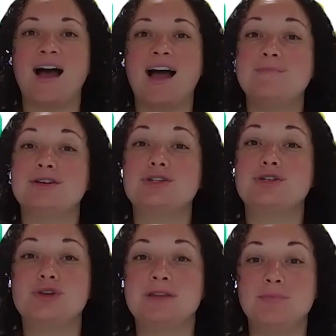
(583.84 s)
I'm
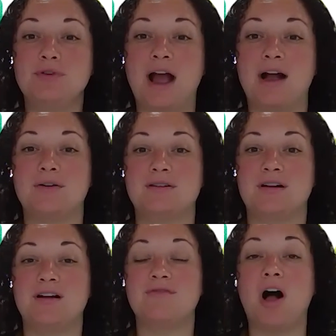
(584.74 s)
extremely proud
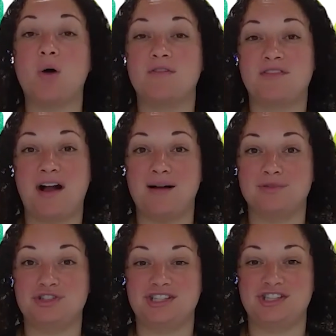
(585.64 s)
of all we've
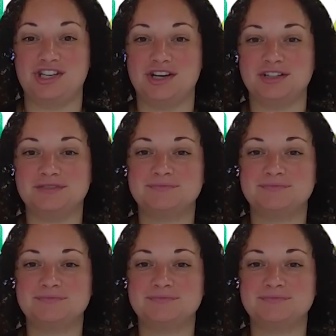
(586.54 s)
accomplished this year.